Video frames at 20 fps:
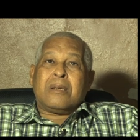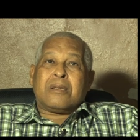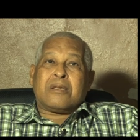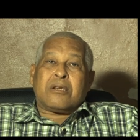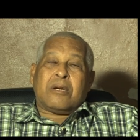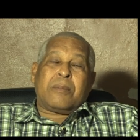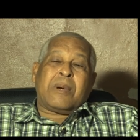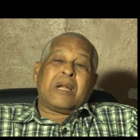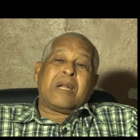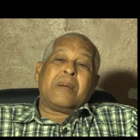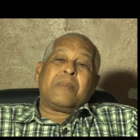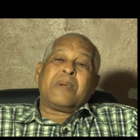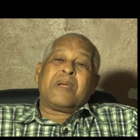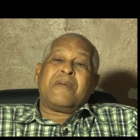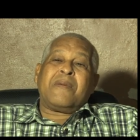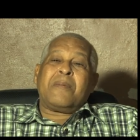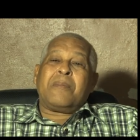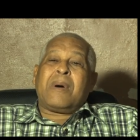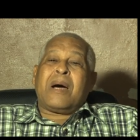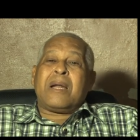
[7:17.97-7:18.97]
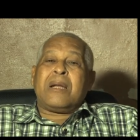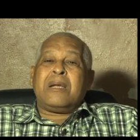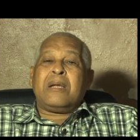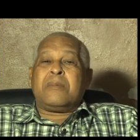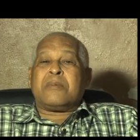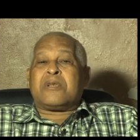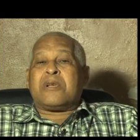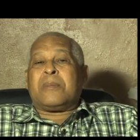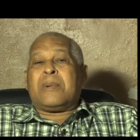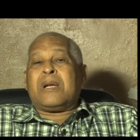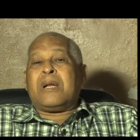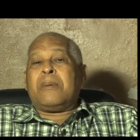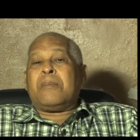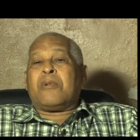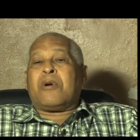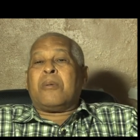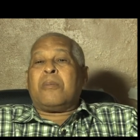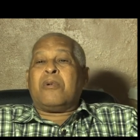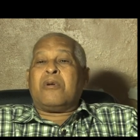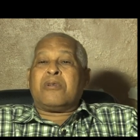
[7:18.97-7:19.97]
some of them give it bad names, some of
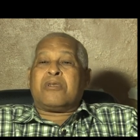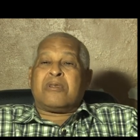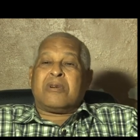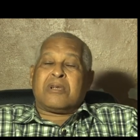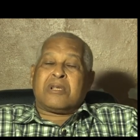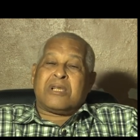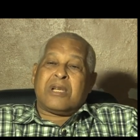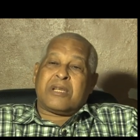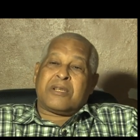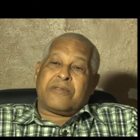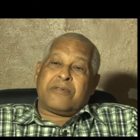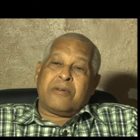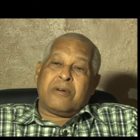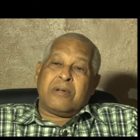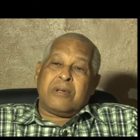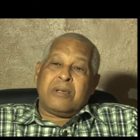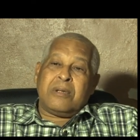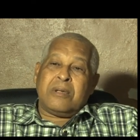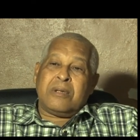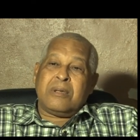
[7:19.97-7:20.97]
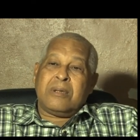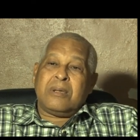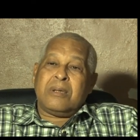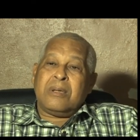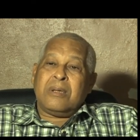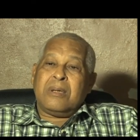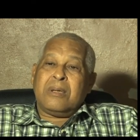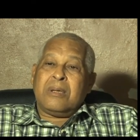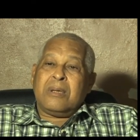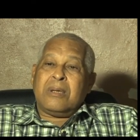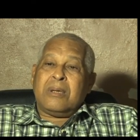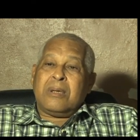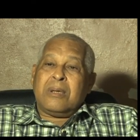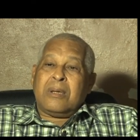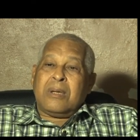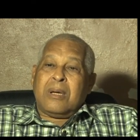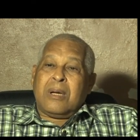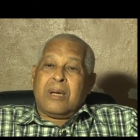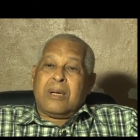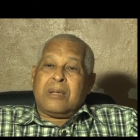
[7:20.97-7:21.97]
them come out successful
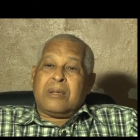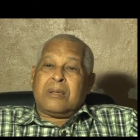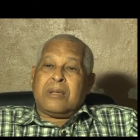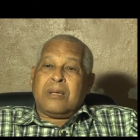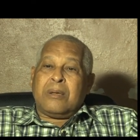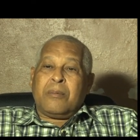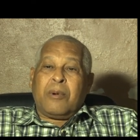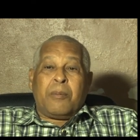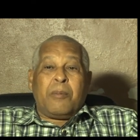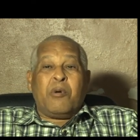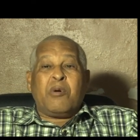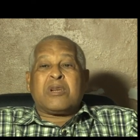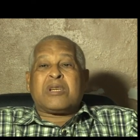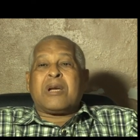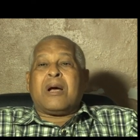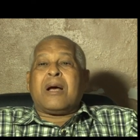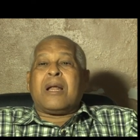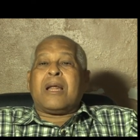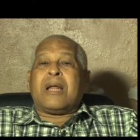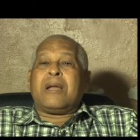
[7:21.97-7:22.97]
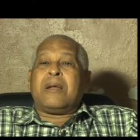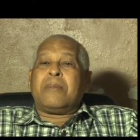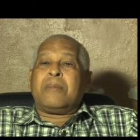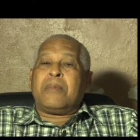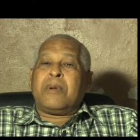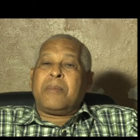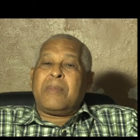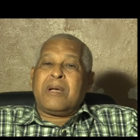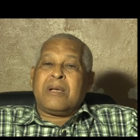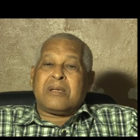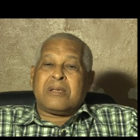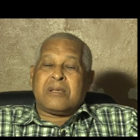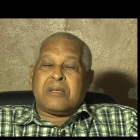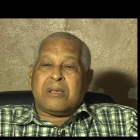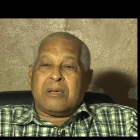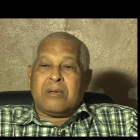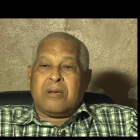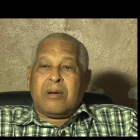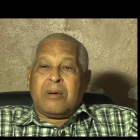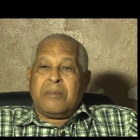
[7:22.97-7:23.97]
and things. But I wish all of them the
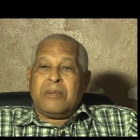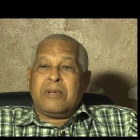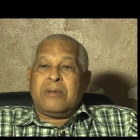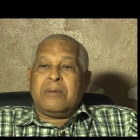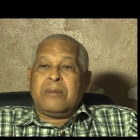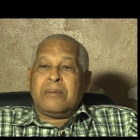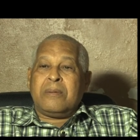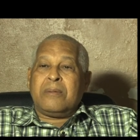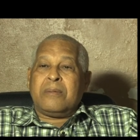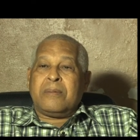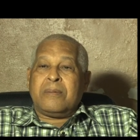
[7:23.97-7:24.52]
best, you know what I mean?